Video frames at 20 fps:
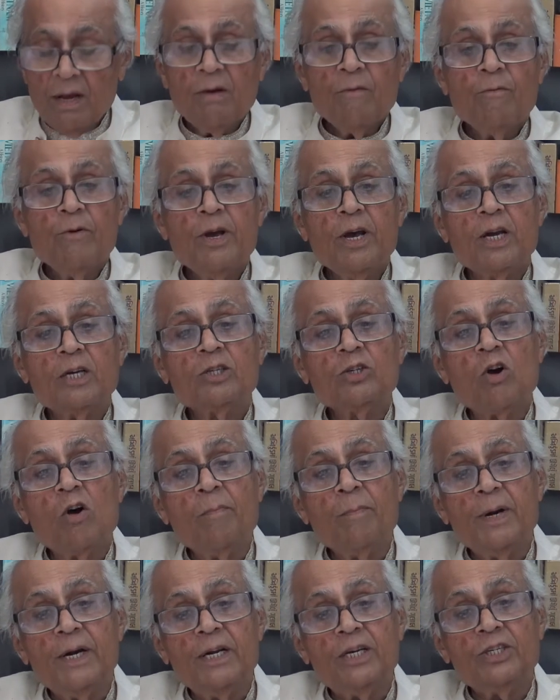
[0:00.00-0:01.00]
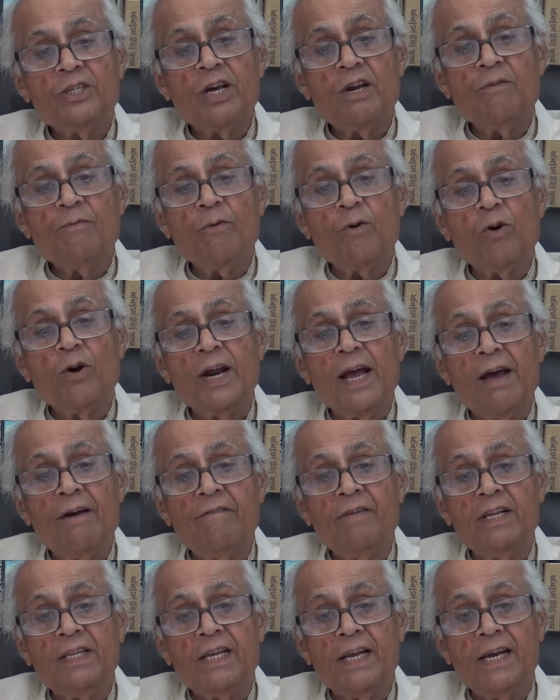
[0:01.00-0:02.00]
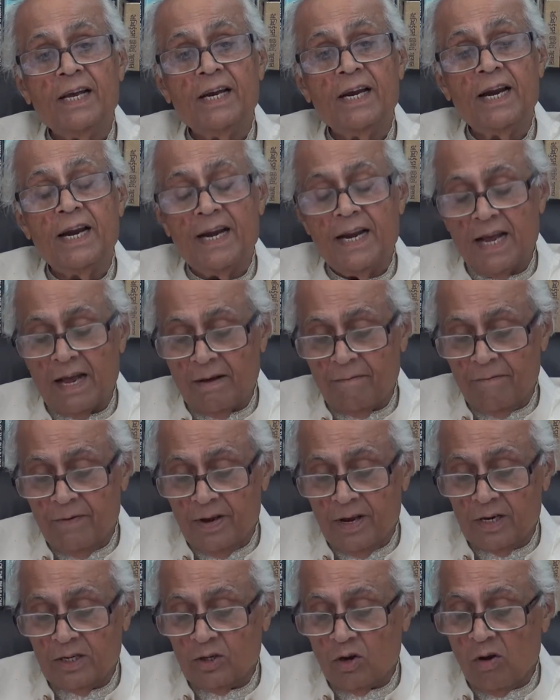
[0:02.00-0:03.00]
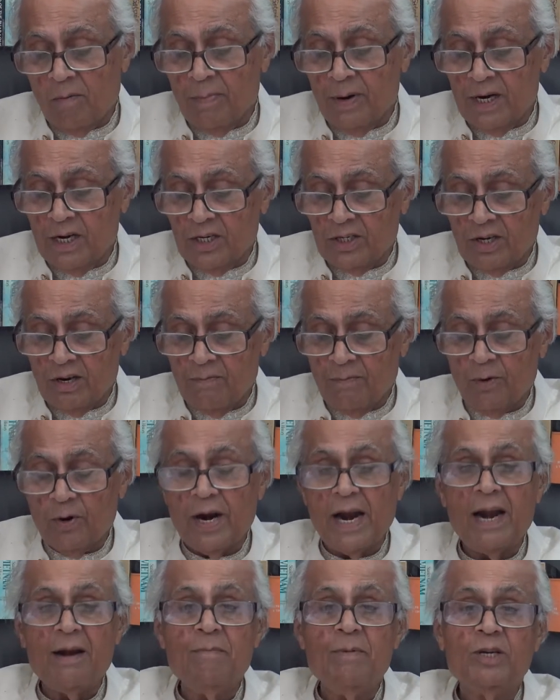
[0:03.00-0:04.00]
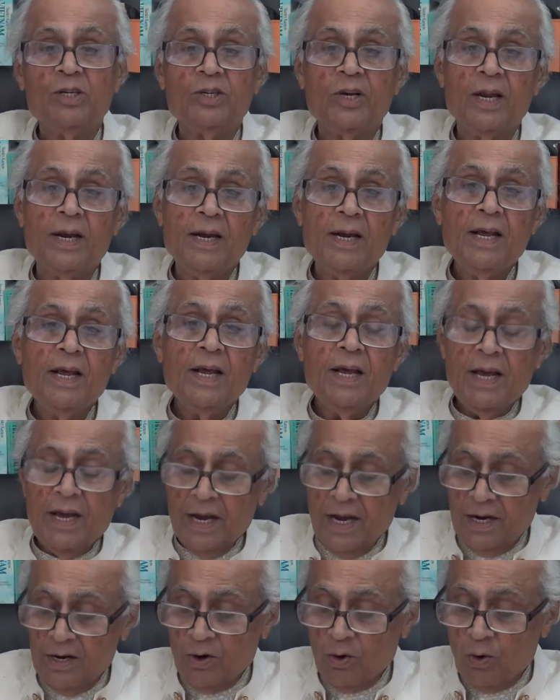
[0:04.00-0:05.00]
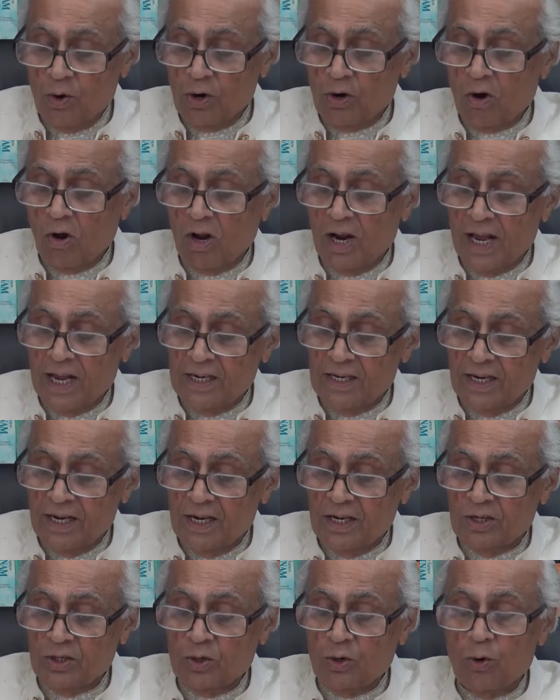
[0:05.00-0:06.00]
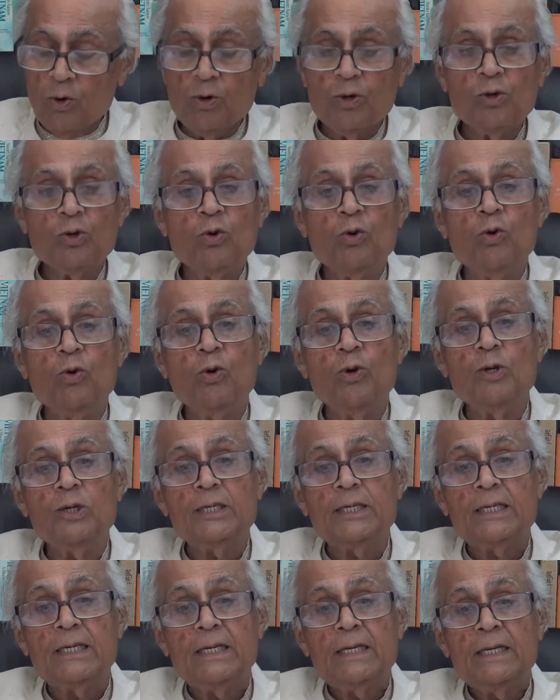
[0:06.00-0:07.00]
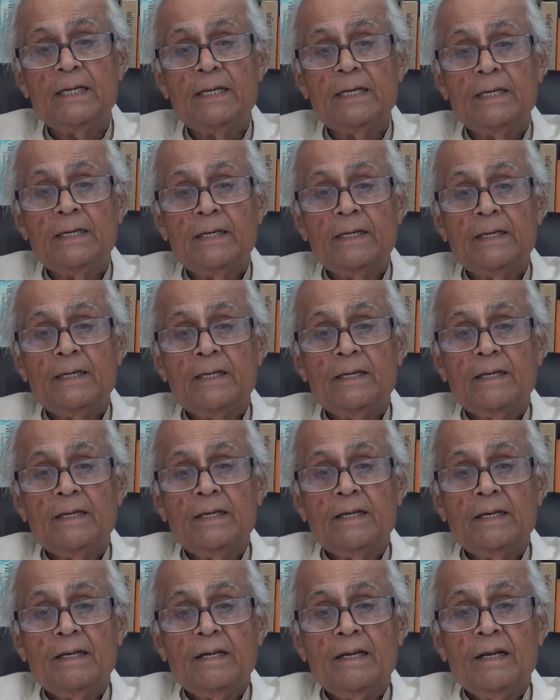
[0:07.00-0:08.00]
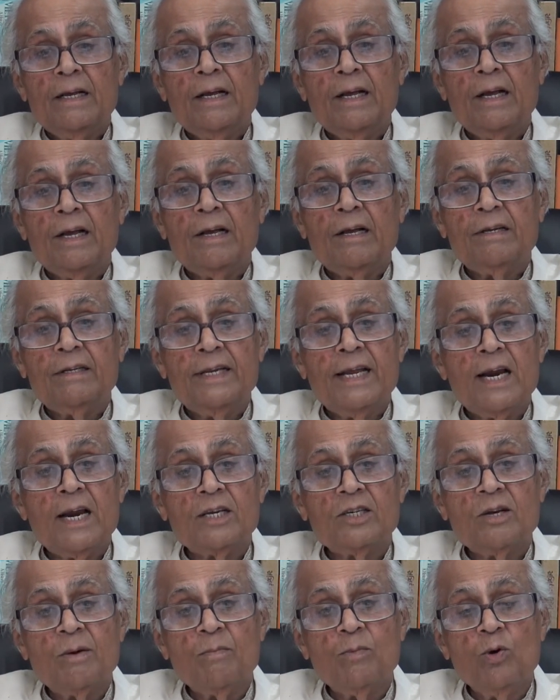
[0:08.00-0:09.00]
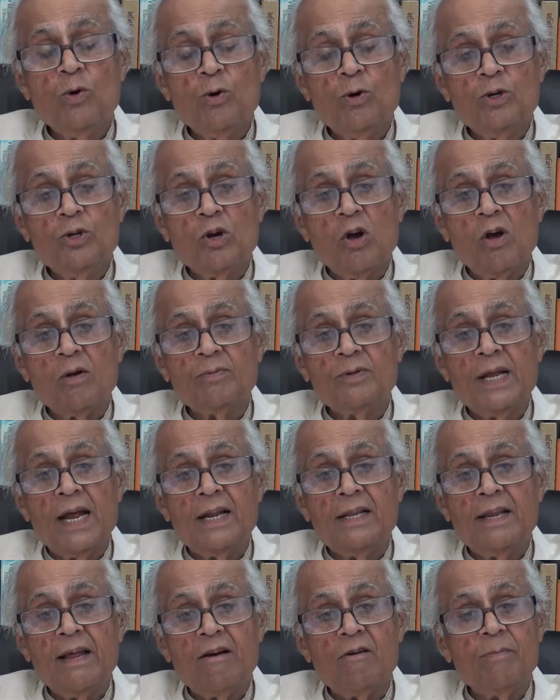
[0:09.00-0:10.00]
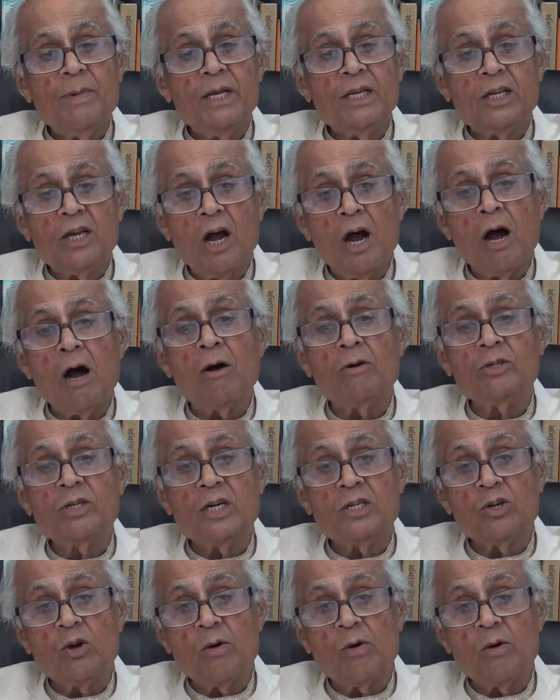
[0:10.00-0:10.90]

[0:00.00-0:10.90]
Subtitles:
Fierce competition for everything in India, fierce competition for admission in good colleges, good schools. There are some good jobs, then there will be thousands